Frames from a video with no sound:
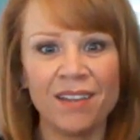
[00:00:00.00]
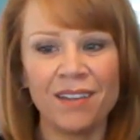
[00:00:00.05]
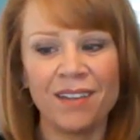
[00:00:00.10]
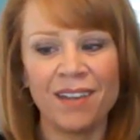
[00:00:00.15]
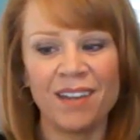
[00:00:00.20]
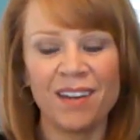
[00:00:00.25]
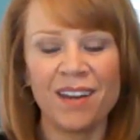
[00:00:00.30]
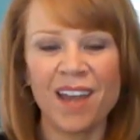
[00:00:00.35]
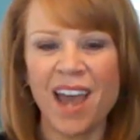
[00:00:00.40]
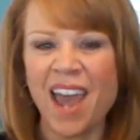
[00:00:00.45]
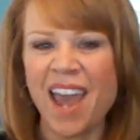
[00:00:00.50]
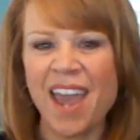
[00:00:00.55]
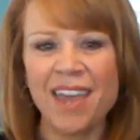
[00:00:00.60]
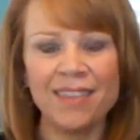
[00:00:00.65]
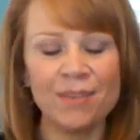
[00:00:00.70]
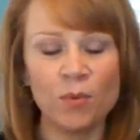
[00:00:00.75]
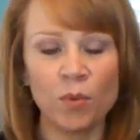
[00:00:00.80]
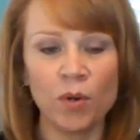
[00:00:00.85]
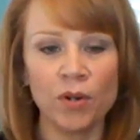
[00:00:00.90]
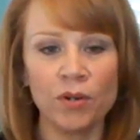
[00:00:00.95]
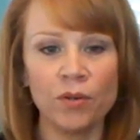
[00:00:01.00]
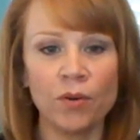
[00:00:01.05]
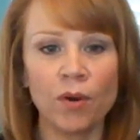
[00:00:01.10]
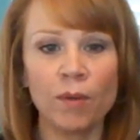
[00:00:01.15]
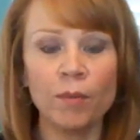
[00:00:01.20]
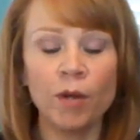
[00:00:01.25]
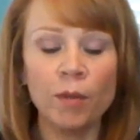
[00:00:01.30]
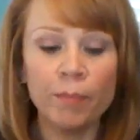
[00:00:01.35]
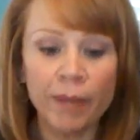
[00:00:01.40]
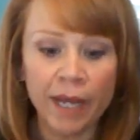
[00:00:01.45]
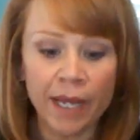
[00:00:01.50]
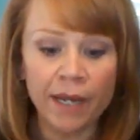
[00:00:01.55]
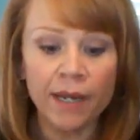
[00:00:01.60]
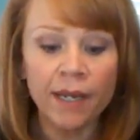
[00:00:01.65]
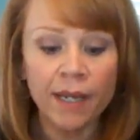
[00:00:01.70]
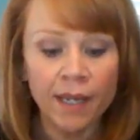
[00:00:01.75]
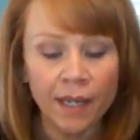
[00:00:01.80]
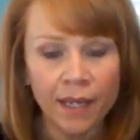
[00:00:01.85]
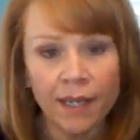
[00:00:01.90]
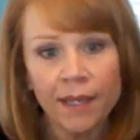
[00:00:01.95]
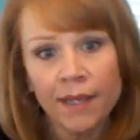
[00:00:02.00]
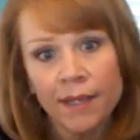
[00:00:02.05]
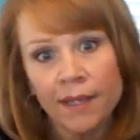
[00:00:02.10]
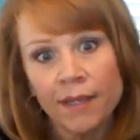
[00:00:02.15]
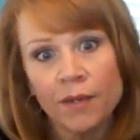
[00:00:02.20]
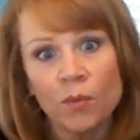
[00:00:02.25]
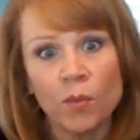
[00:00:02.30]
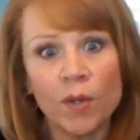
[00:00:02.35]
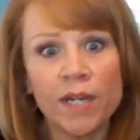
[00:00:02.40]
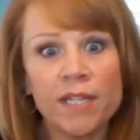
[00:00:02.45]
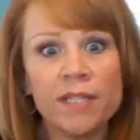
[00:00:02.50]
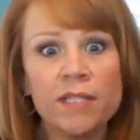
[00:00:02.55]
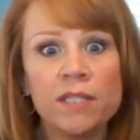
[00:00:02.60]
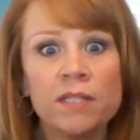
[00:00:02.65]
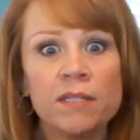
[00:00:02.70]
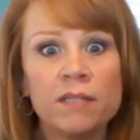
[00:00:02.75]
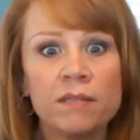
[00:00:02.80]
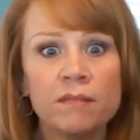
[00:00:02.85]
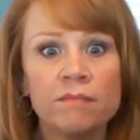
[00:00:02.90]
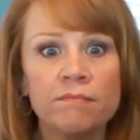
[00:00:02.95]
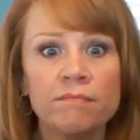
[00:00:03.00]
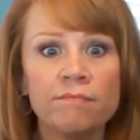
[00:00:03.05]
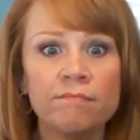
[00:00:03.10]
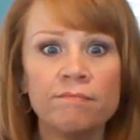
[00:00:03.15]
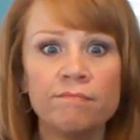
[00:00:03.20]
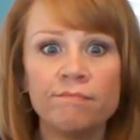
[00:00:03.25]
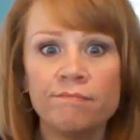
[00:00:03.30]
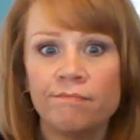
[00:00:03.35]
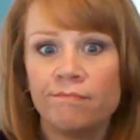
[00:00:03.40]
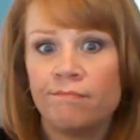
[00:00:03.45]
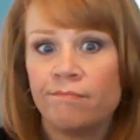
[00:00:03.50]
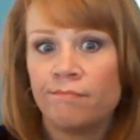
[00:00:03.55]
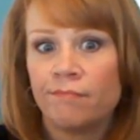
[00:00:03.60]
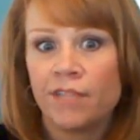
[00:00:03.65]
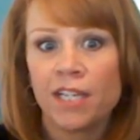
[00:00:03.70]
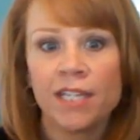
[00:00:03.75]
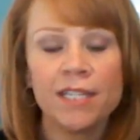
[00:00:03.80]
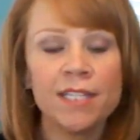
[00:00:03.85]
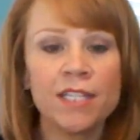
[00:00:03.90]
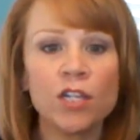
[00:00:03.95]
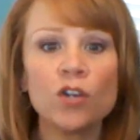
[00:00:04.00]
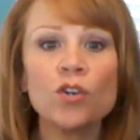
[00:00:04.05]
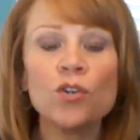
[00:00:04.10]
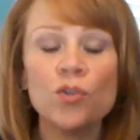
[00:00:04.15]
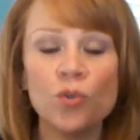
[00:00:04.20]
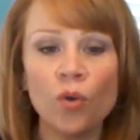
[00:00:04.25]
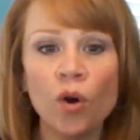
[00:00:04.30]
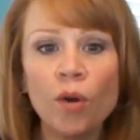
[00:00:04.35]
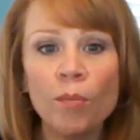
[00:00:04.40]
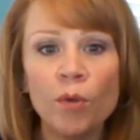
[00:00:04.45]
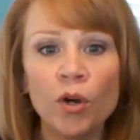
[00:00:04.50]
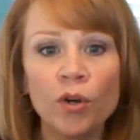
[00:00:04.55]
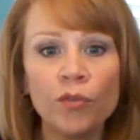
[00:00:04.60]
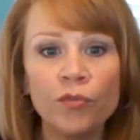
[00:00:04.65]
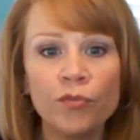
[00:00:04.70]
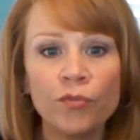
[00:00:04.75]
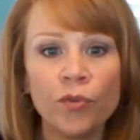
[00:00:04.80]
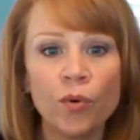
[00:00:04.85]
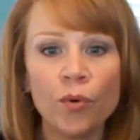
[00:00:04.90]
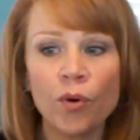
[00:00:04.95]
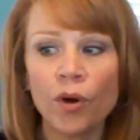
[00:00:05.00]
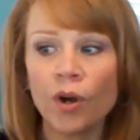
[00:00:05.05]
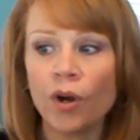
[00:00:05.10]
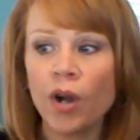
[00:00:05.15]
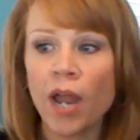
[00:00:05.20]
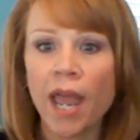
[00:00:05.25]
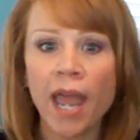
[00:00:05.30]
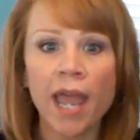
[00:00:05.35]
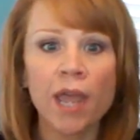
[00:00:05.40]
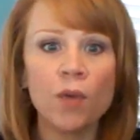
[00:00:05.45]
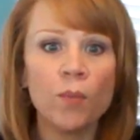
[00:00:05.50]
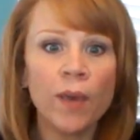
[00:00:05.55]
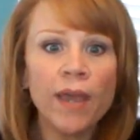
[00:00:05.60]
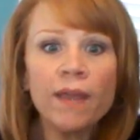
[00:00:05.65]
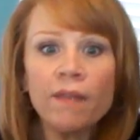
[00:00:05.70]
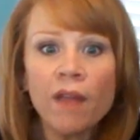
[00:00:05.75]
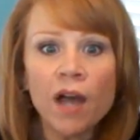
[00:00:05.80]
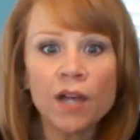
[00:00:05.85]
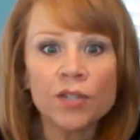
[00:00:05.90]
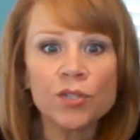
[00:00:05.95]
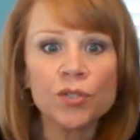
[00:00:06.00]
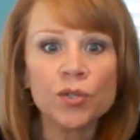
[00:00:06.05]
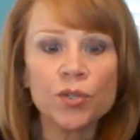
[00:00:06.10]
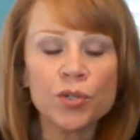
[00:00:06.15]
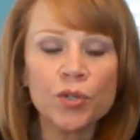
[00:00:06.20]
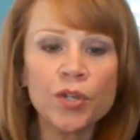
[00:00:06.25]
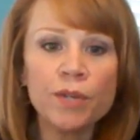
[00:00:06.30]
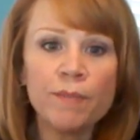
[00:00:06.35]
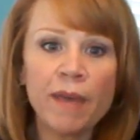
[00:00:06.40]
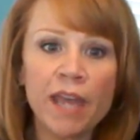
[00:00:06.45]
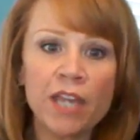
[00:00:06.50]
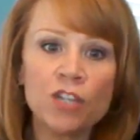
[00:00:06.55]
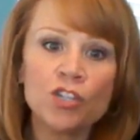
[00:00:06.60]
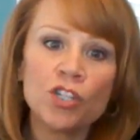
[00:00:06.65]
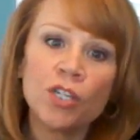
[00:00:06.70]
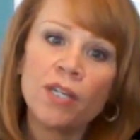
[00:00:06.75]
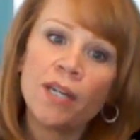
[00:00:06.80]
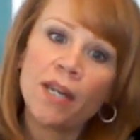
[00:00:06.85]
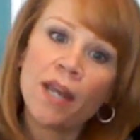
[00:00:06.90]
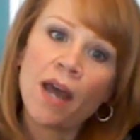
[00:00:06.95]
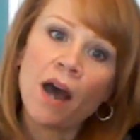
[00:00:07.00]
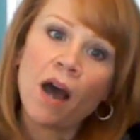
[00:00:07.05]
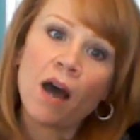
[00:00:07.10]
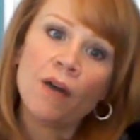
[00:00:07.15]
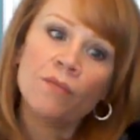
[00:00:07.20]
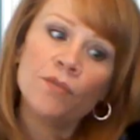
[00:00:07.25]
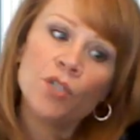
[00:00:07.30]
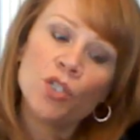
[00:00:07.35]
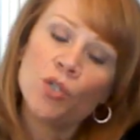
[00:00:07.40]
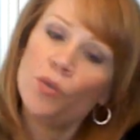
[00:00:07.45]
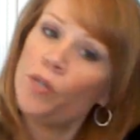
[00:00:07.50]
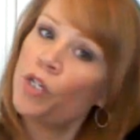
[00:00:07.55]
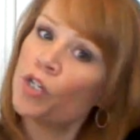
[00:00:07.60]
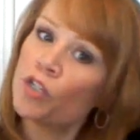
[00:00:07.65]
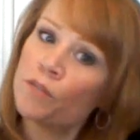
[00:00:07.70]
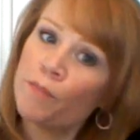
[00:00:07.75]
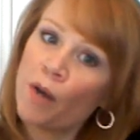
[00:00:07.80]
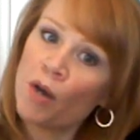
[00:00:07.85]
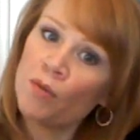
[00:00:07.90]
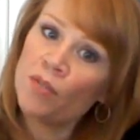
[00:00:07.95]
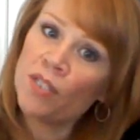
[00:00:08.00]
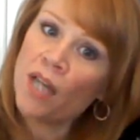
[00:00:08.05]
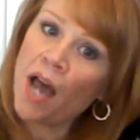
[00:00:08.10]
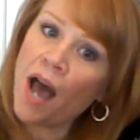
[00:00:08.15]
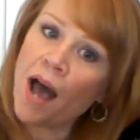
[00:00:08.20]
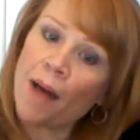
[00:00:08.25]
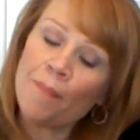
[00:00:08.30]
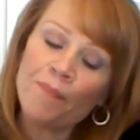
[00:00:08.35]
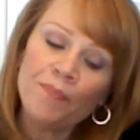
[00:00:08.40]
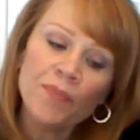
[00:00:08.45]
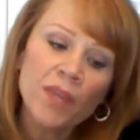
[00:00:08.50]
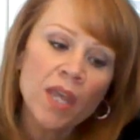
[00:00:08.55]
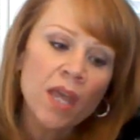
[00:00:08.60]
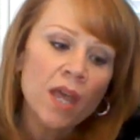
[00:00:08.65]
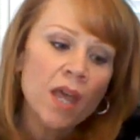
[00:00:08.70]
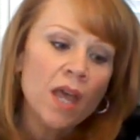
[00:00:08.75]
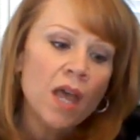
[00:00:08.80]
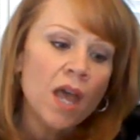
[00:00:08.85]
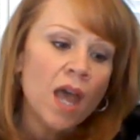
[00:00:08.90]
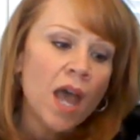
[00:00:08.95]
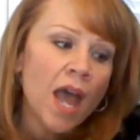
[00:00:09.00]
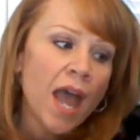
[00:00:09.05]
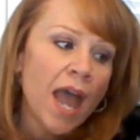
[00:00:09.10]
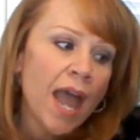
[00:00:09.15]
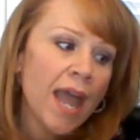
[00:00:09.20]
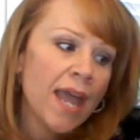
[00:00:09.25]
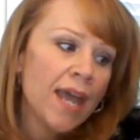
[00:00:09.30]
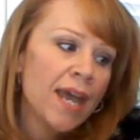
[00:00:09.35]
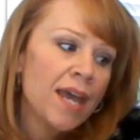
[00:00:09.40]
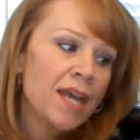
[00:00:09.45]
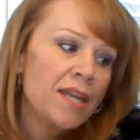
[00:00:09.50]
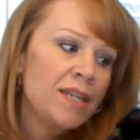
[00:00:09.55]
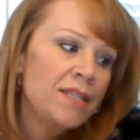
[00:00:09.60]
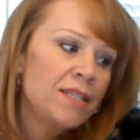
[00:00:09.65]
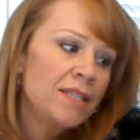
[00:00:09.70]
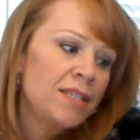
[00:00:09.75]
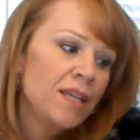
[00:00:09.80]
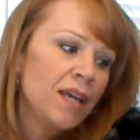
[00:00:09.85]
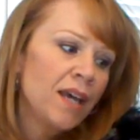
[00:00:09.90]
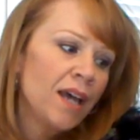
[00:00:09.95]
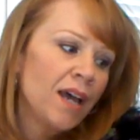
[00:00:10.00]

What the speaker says: and I hate the word normal, but what is considered normal for a weight loss surgery patient, 2 years post-op. And